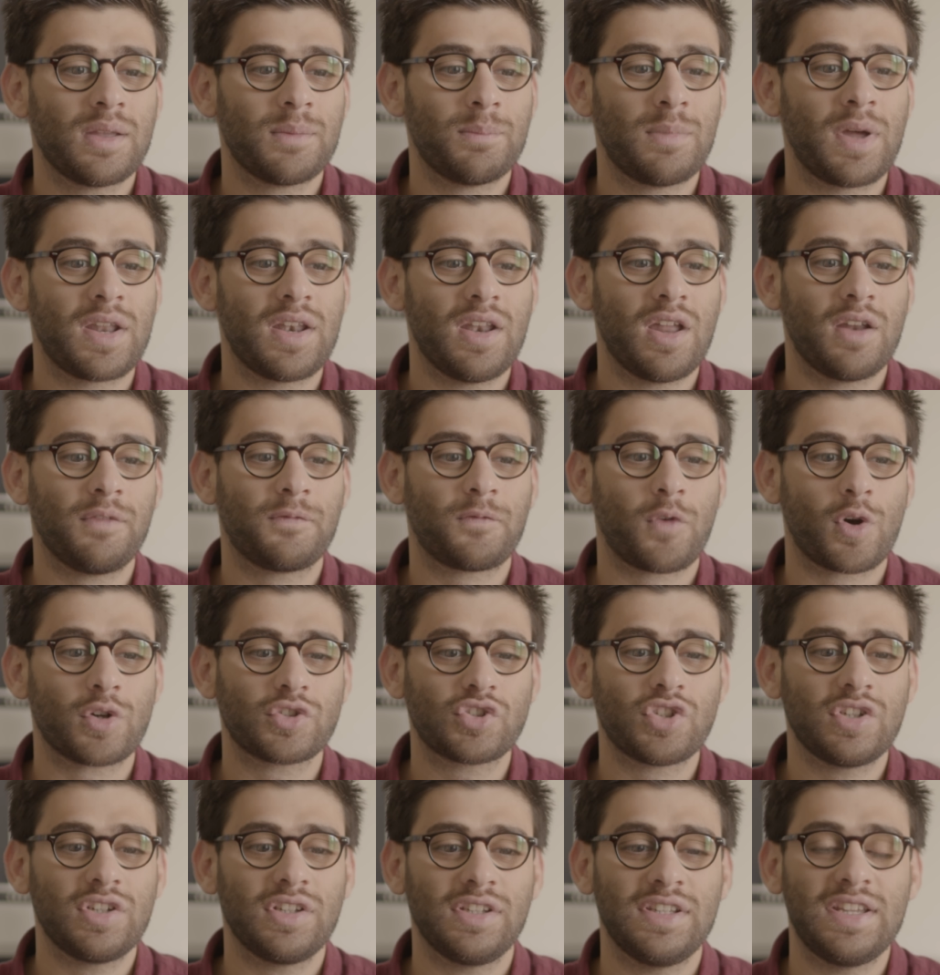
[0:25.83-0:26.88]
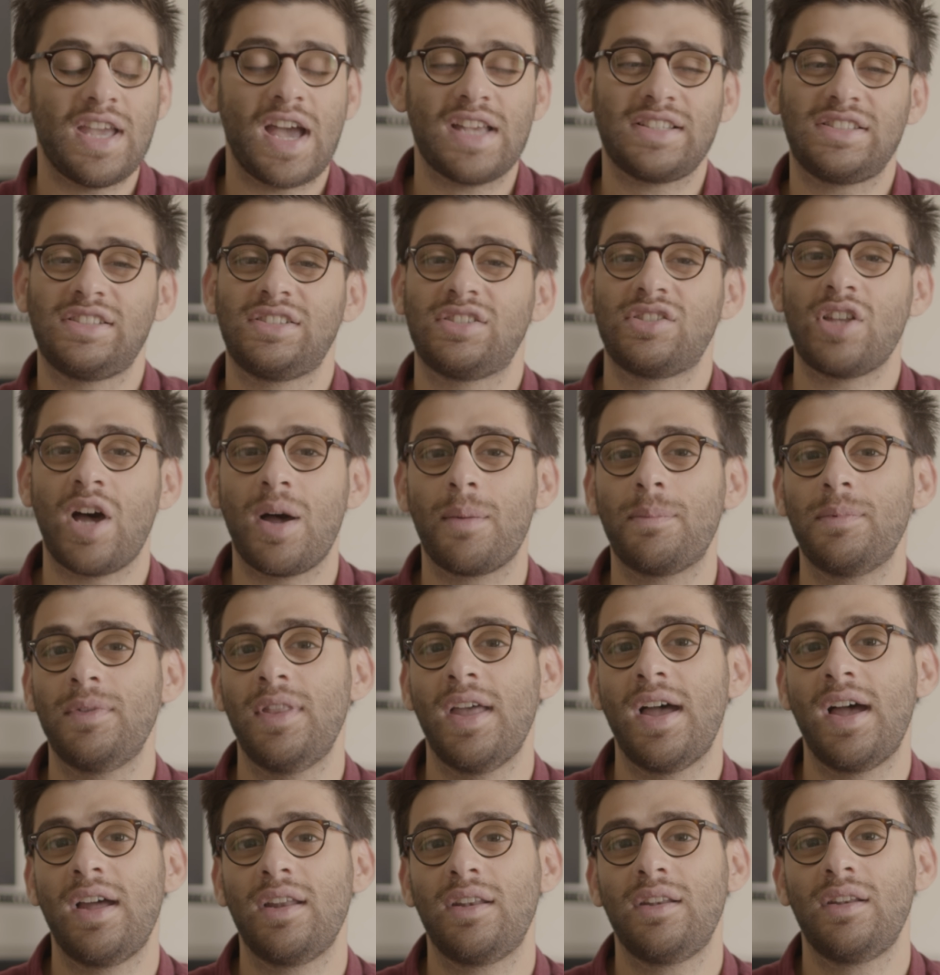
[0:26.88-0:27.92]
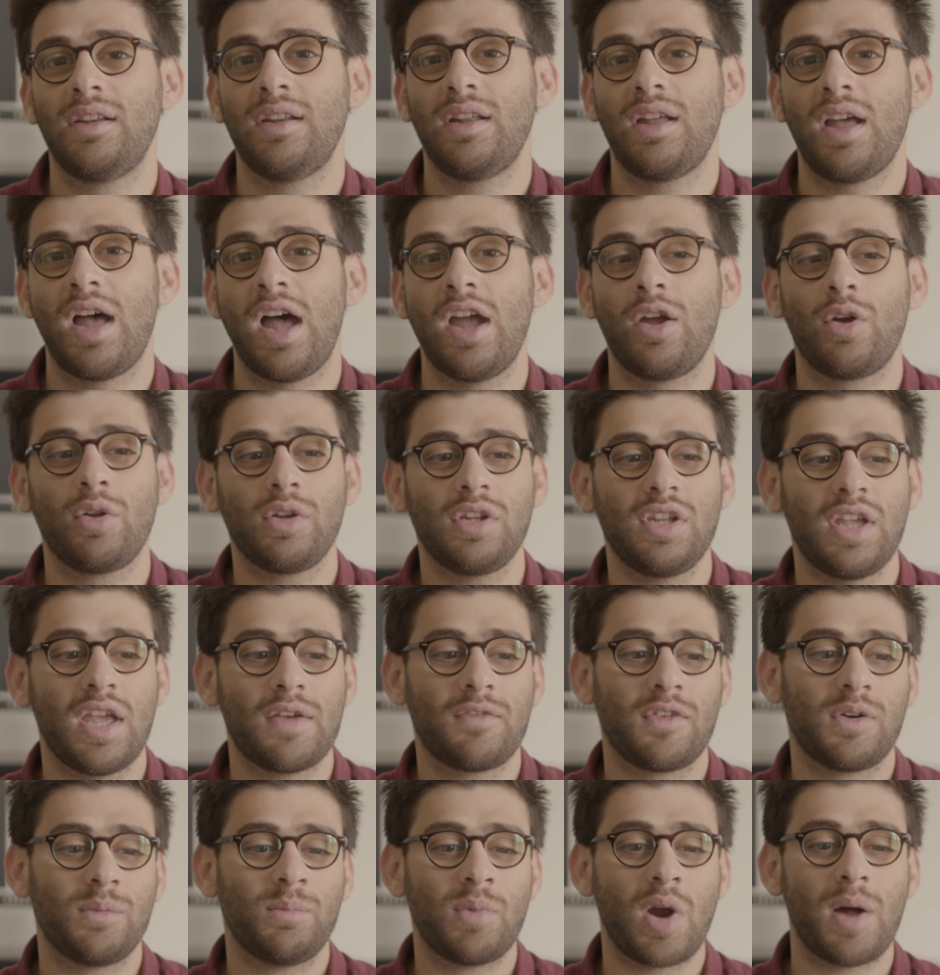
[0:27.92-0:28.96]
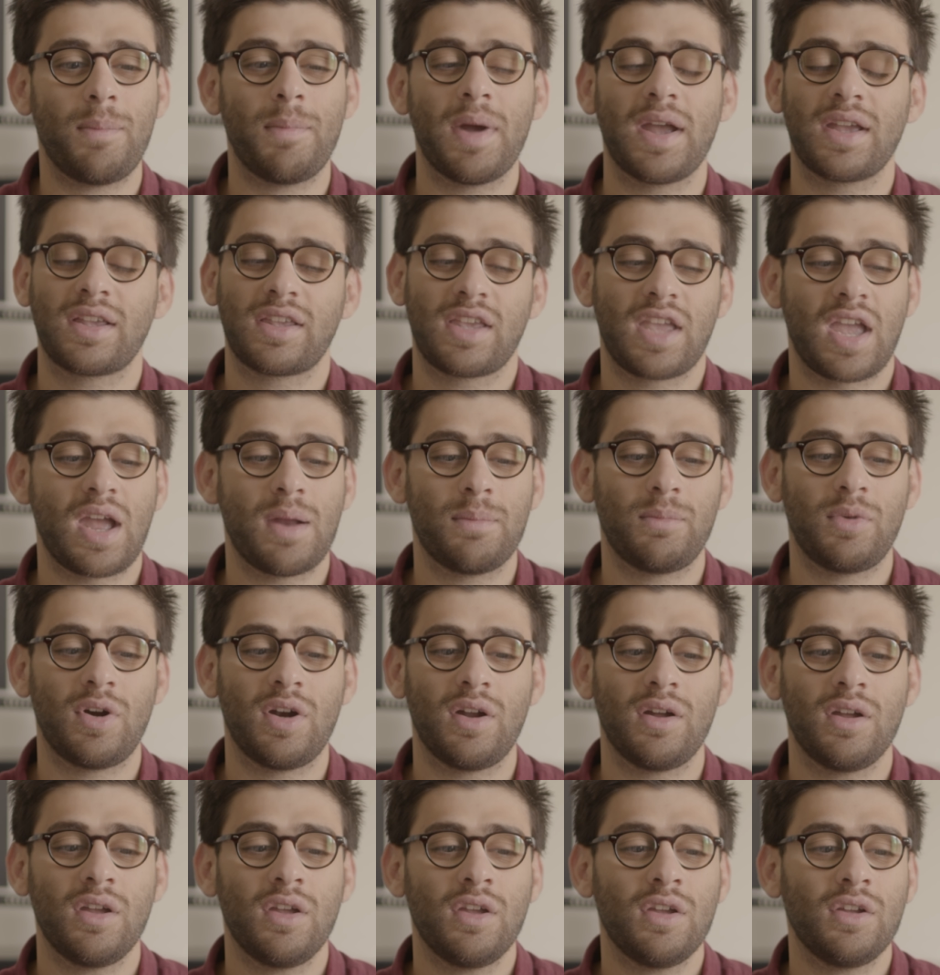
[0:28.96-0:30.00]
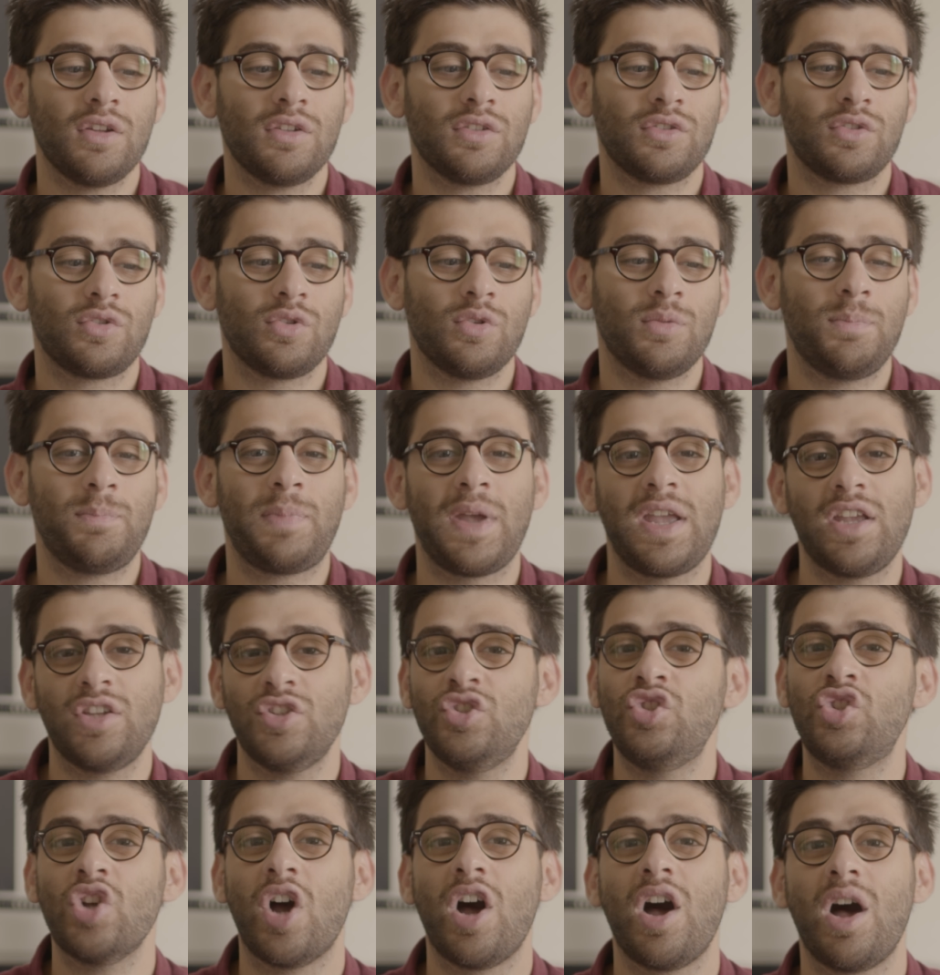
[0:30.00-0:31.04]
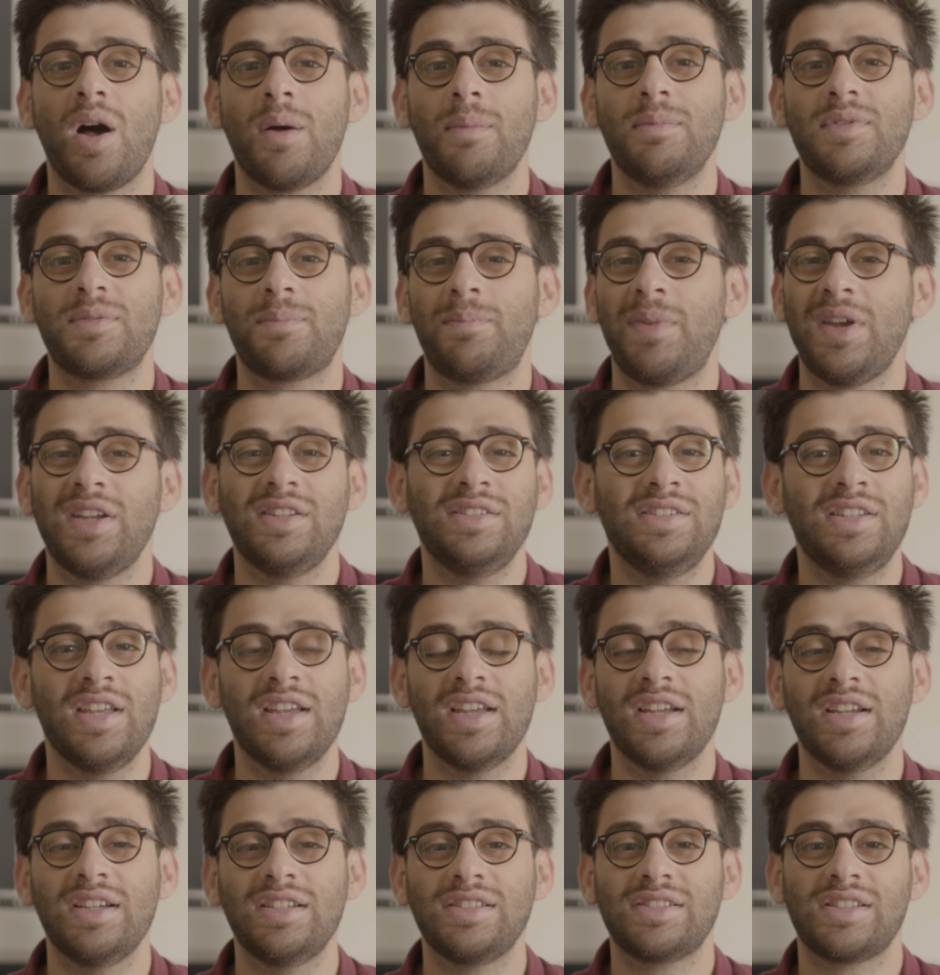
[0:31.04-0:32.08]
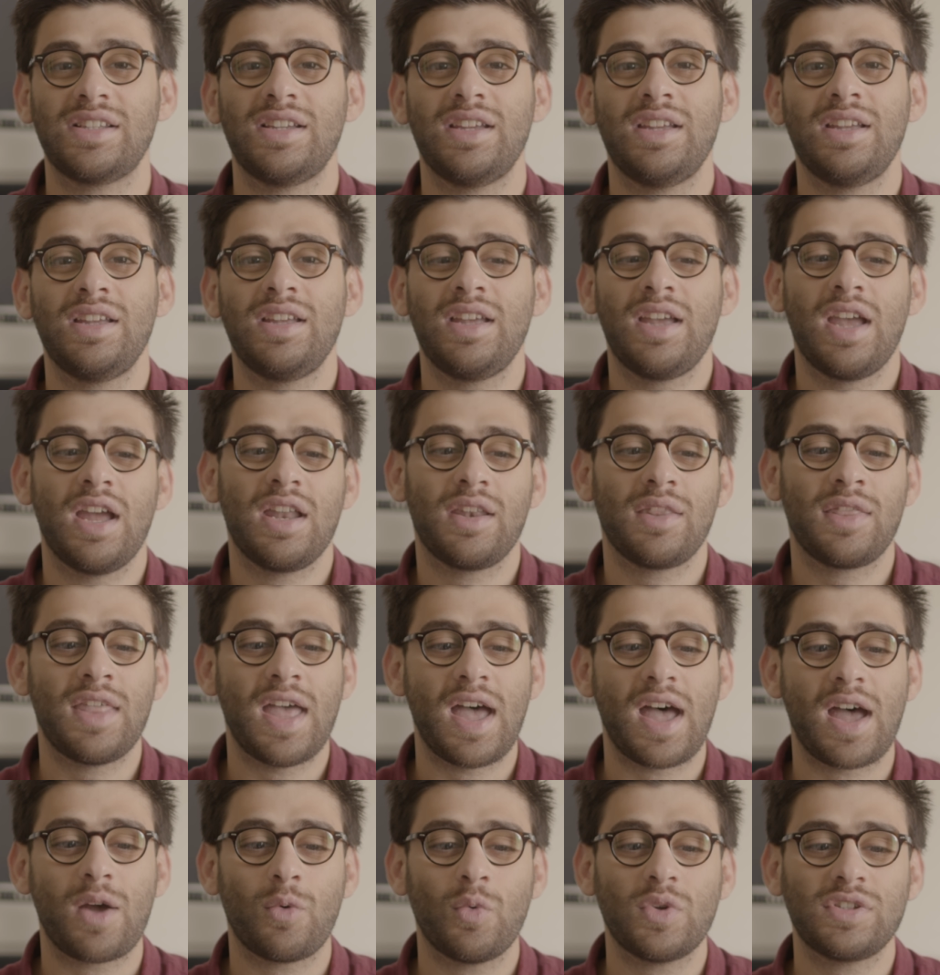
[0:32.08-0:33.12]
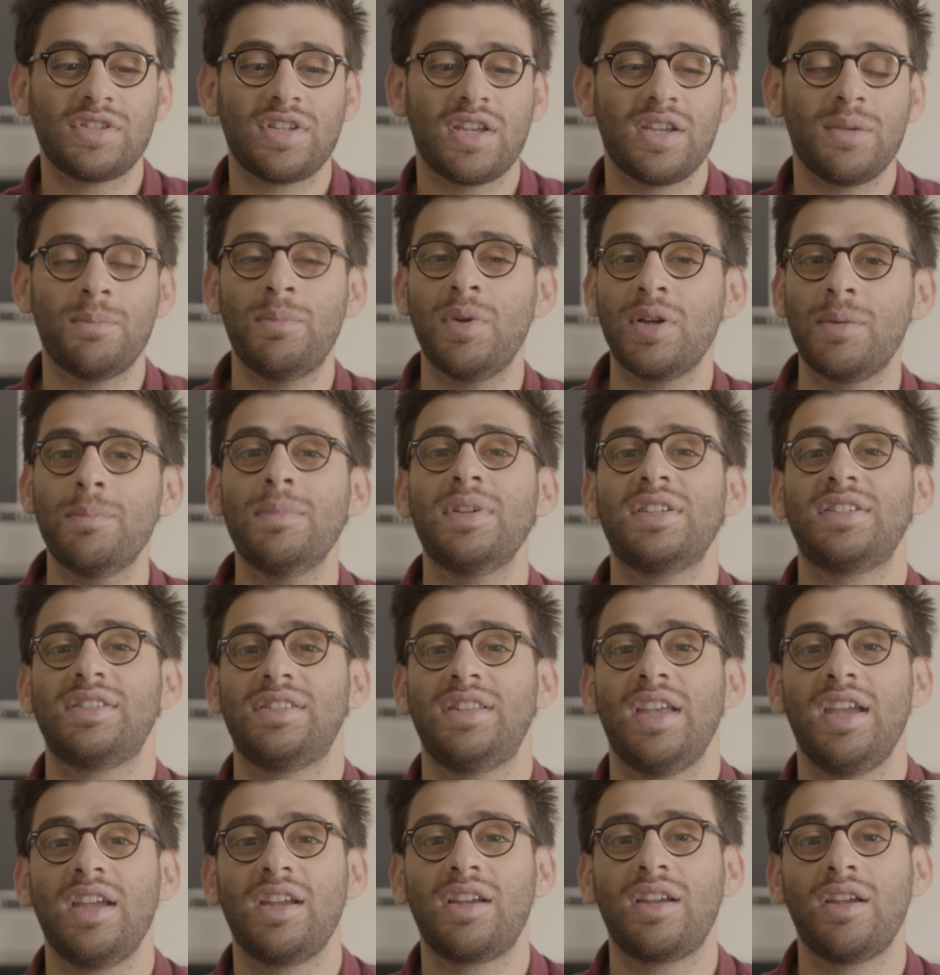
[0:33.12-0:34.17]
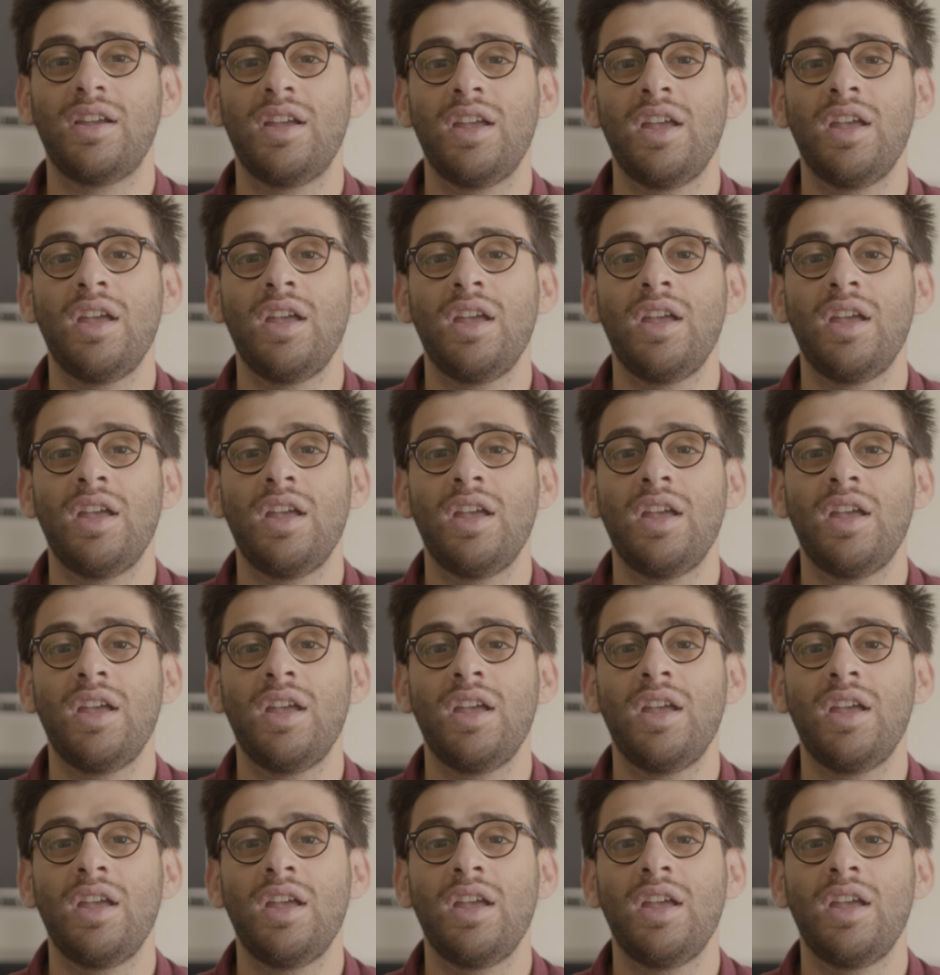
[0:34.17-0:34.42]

But unfortunately, I stopped that. I only ever brought my camera to paid jobs, paid gigs, and that was a big mistake.